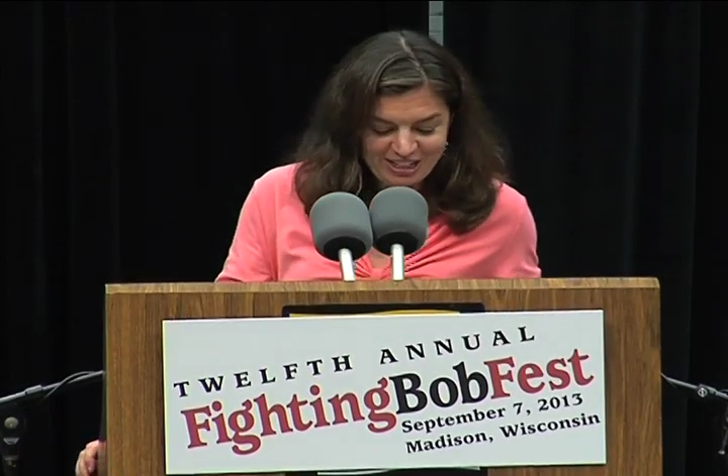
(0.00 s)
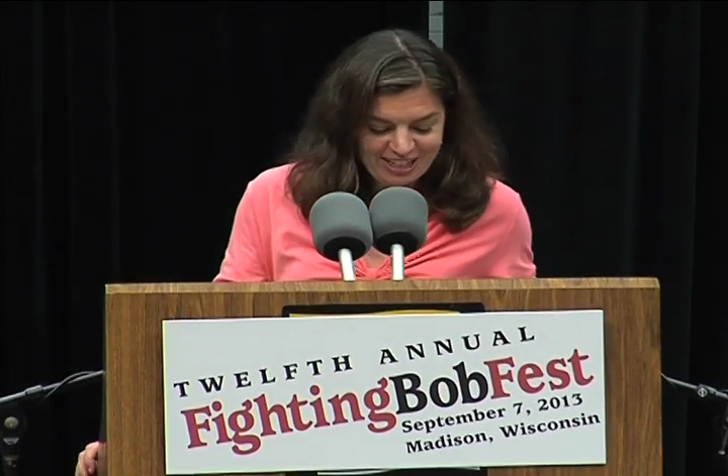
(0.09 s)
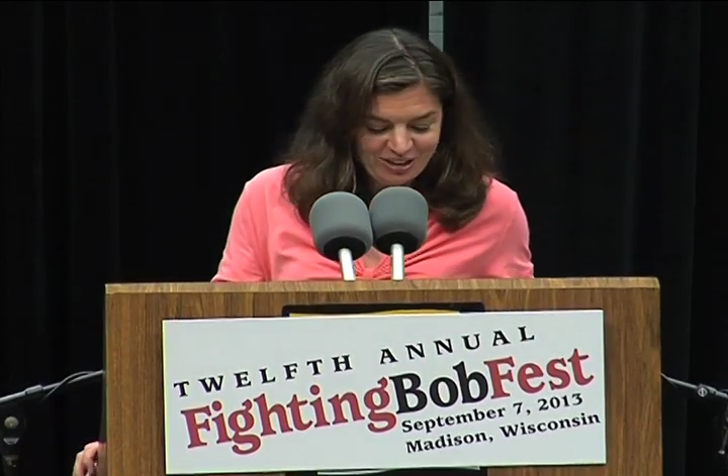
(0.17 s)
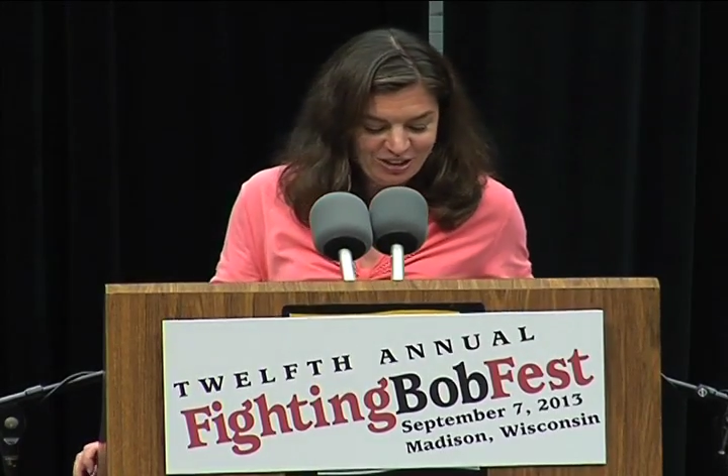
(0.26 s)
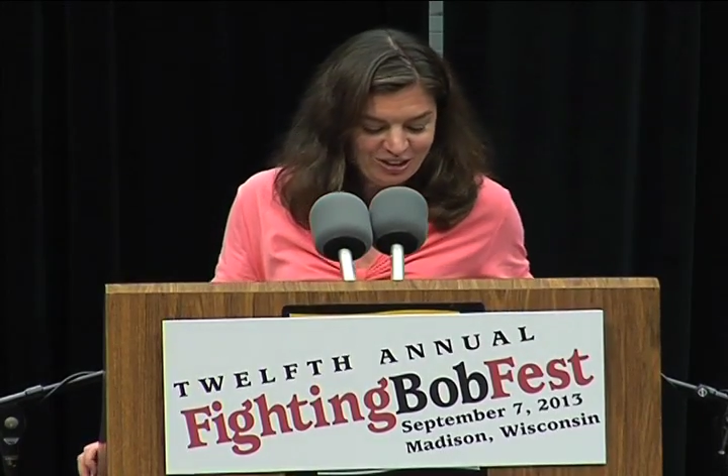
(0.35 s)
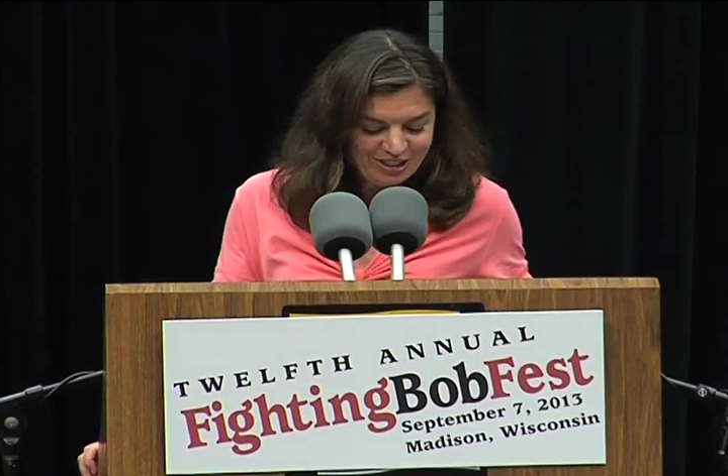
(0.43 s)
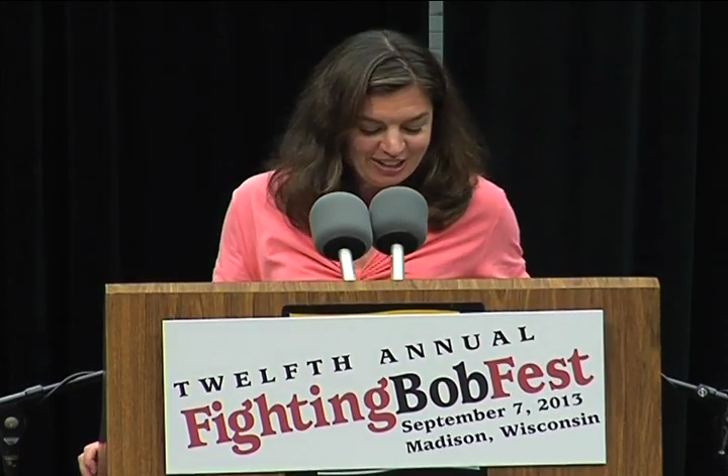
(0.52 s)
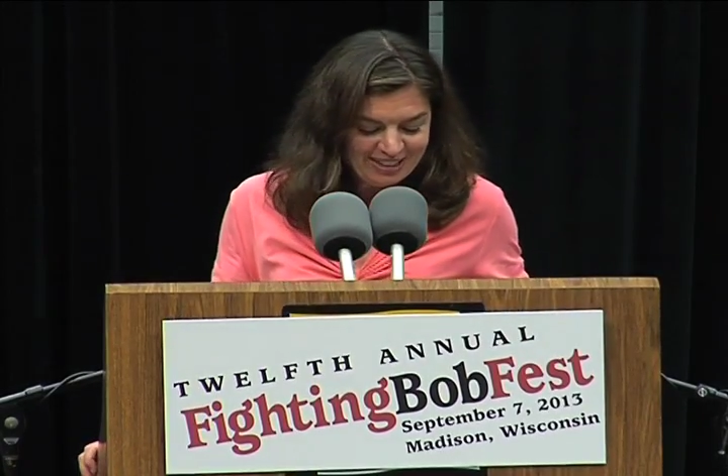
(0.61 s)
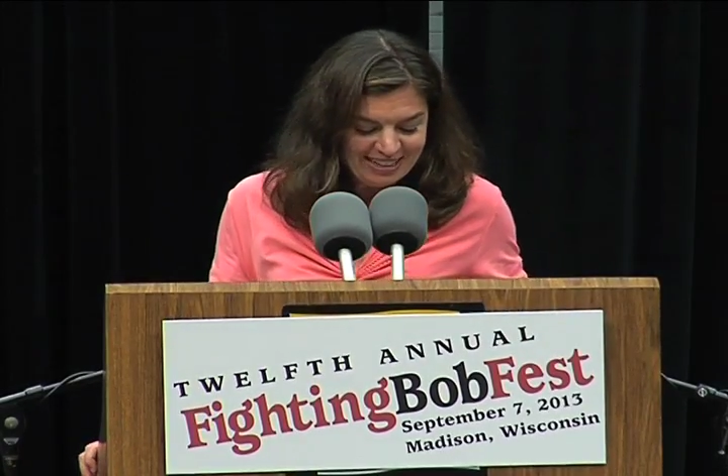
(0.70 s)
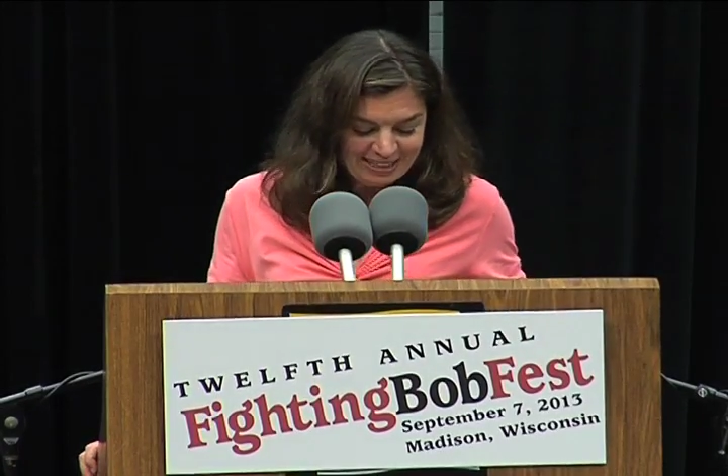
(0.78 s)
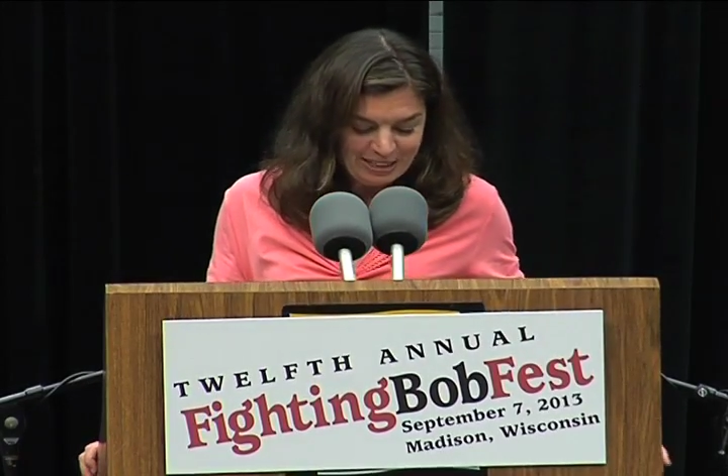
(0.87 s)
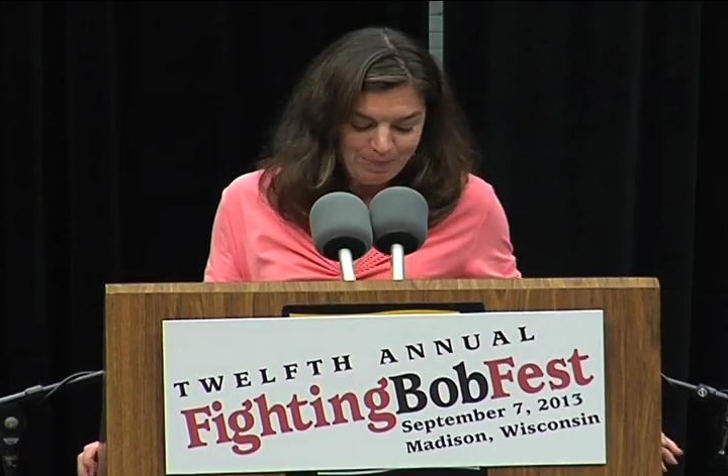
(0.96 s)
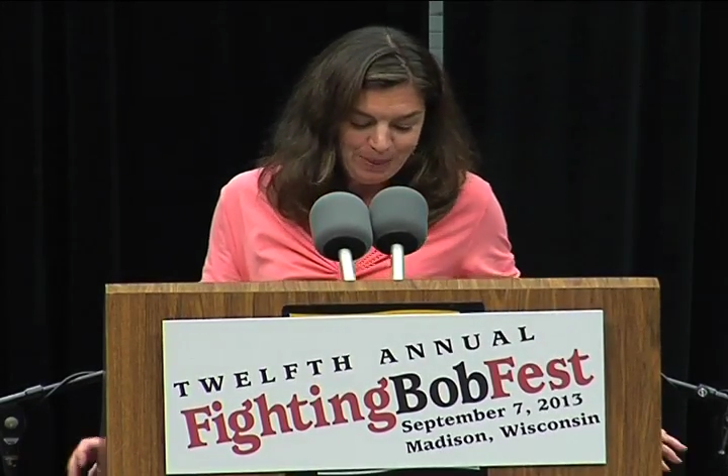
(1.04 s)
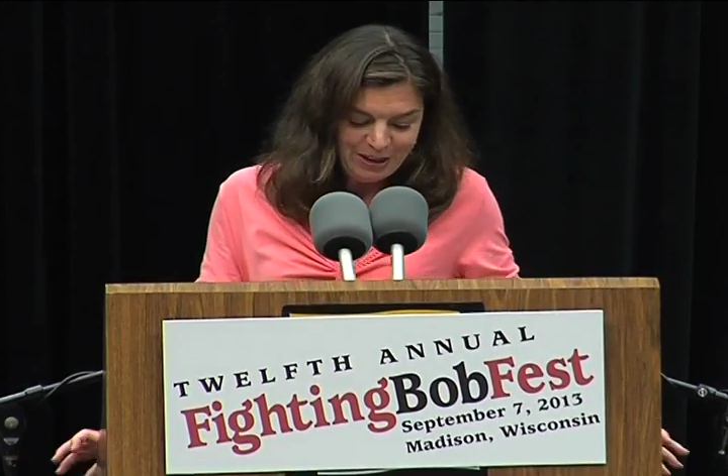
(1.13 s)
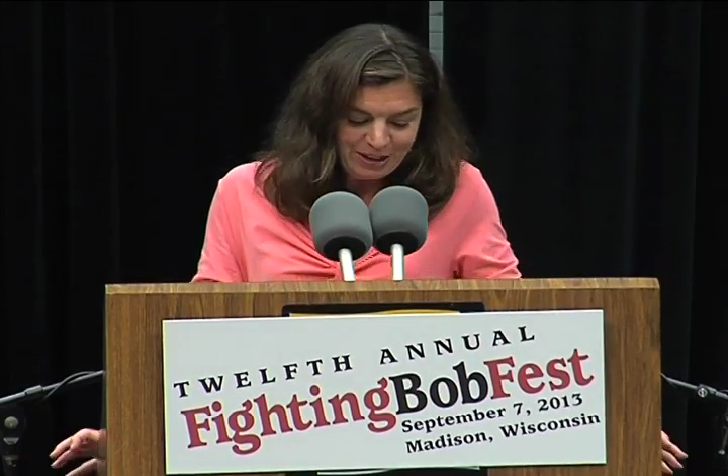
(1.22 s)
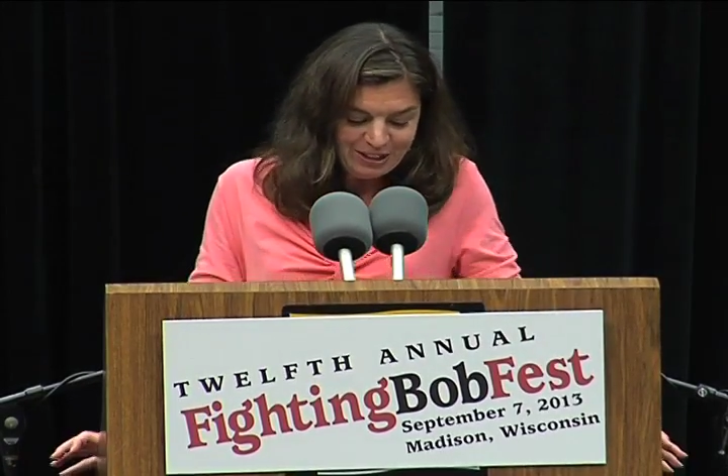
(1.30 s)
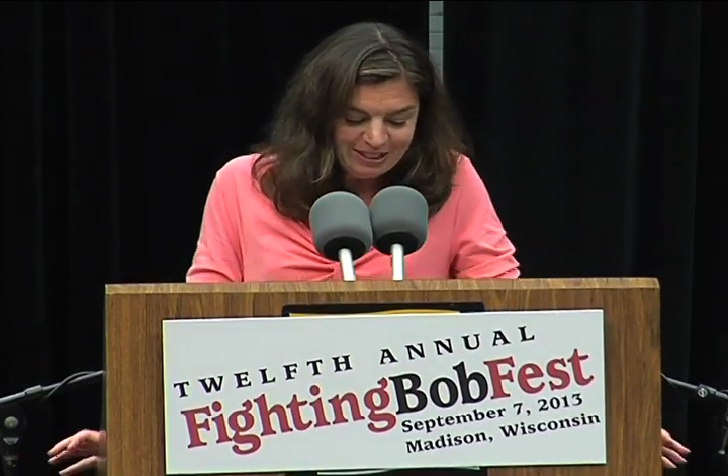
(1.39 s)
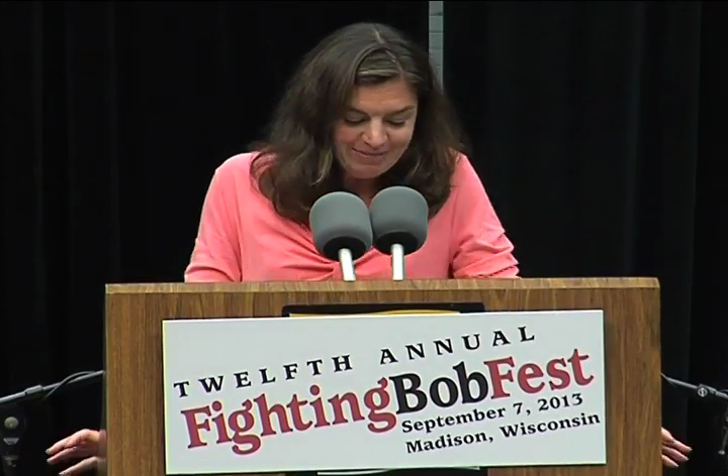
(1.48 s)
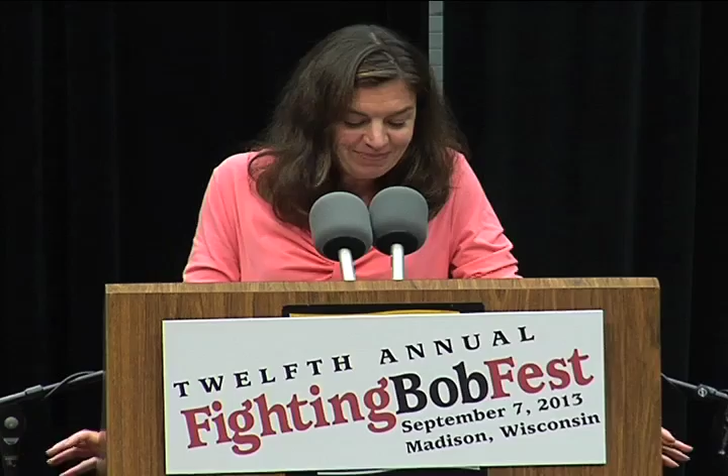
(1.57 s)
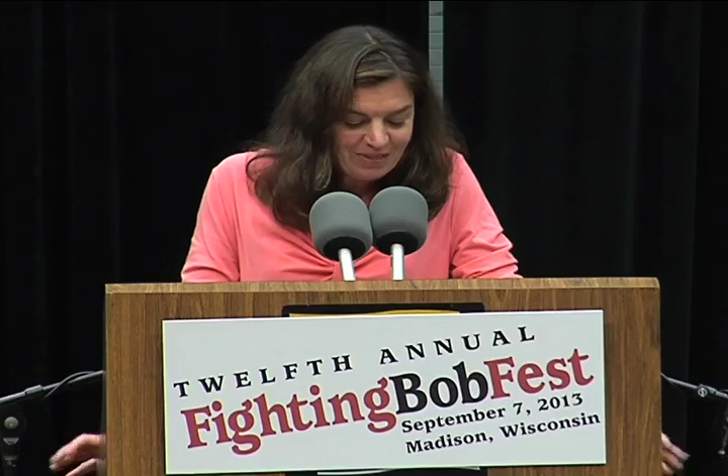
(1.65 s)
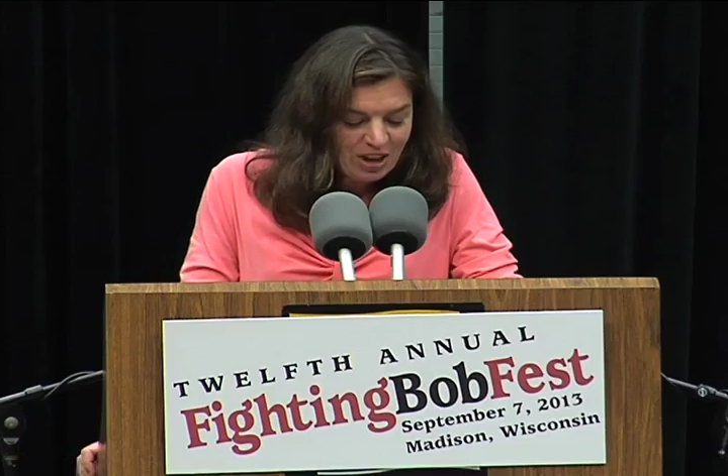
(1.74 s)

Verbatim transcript: to introduce our next speaker,